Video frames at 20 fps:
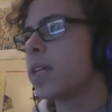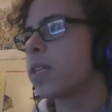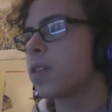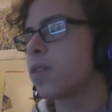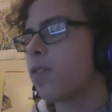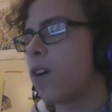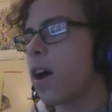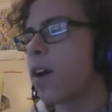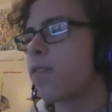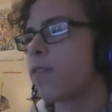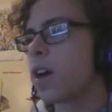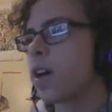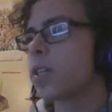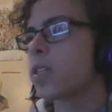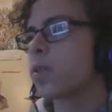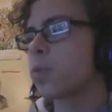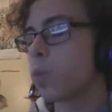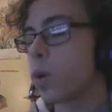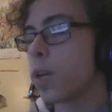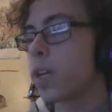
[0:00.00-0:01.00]
Five
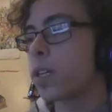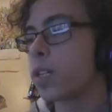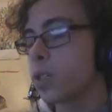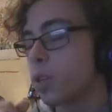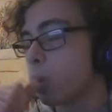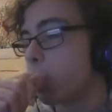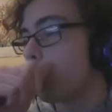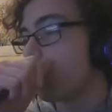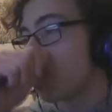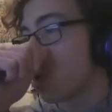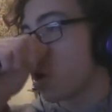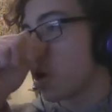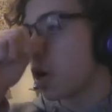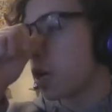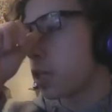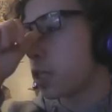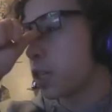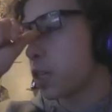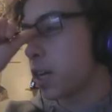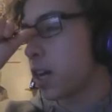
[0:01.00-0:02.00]
Nights at Weed 2
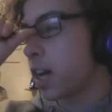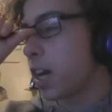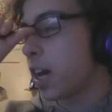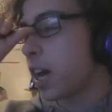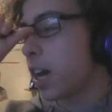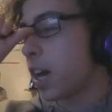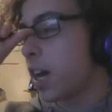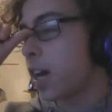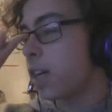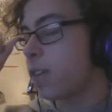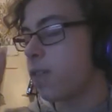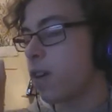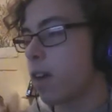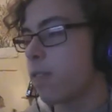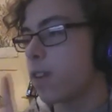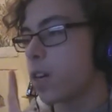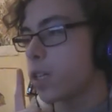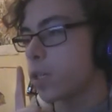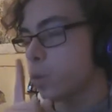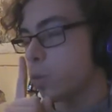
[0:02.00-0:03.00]
worked. I liked
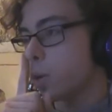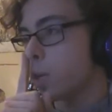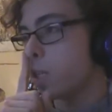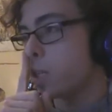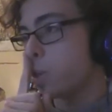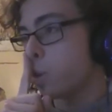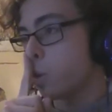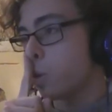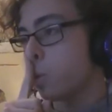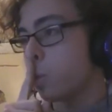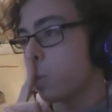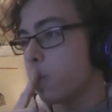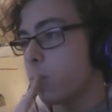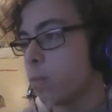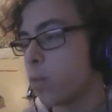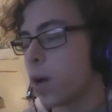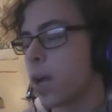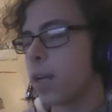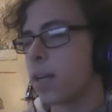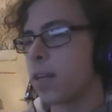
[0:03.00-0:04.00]
Five Nights at Weed 2.
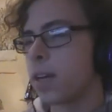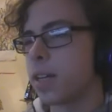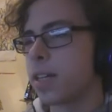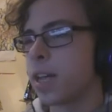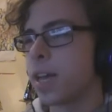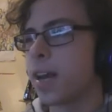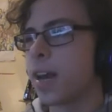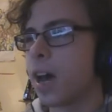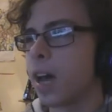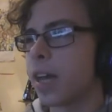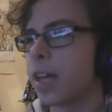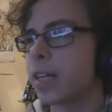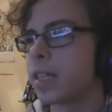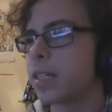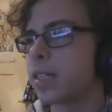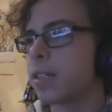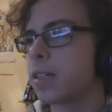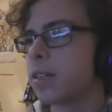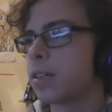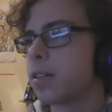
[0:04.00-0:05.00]
Well, I say liked,
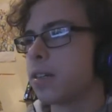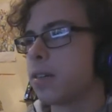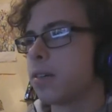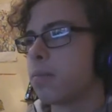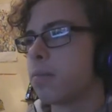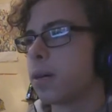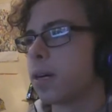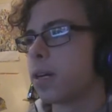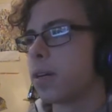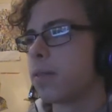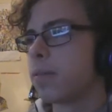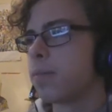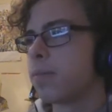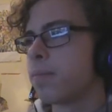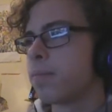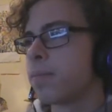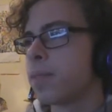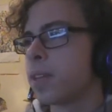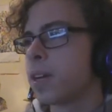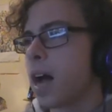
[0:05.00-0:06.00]
but
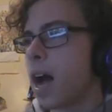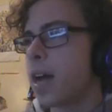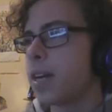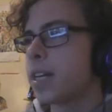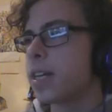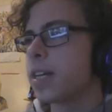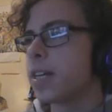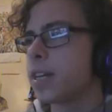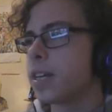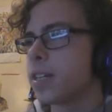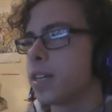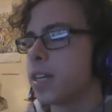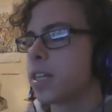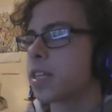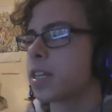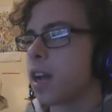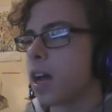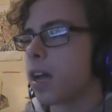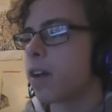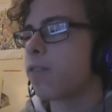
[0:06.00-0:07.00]
I didn't
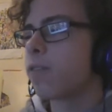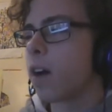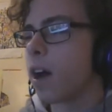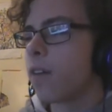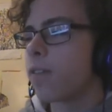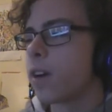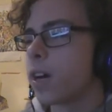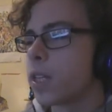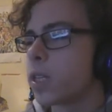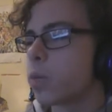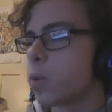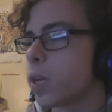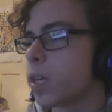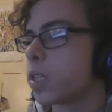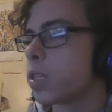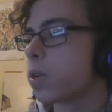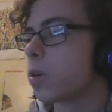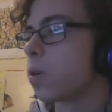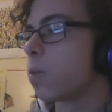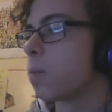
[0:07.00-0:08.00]
dislike Five Nights at Weed
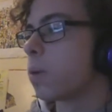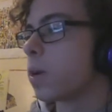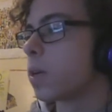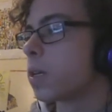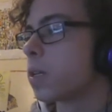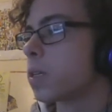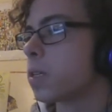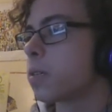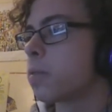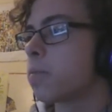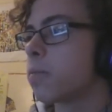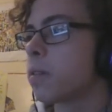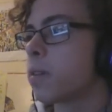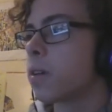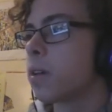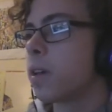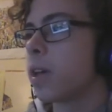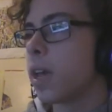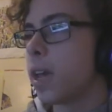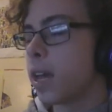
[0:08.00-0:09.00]
2 because
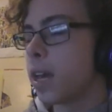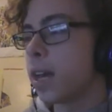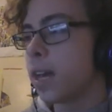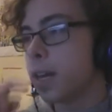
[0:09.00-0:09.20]
it at